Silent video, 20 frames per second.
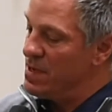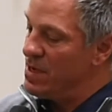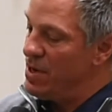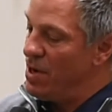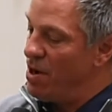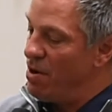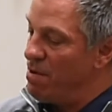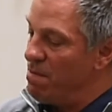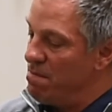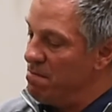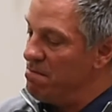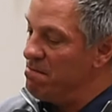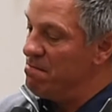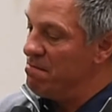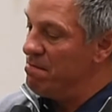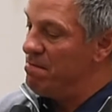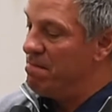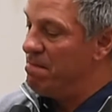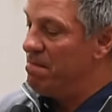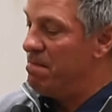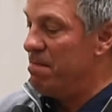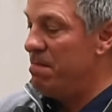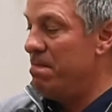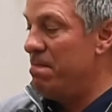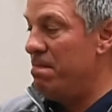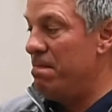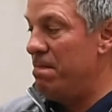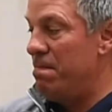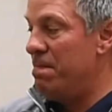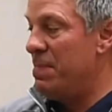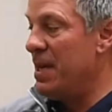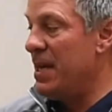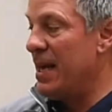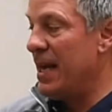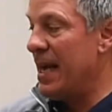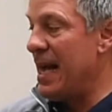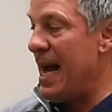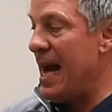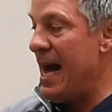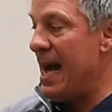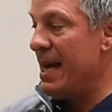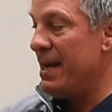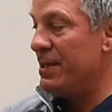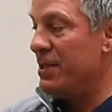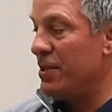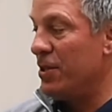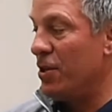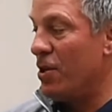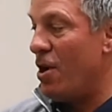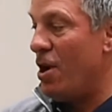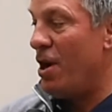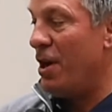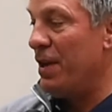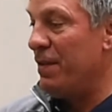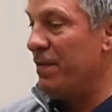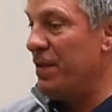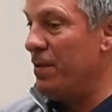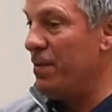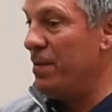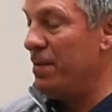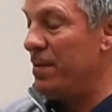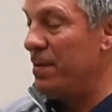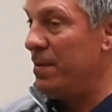you know, being a guy to call if you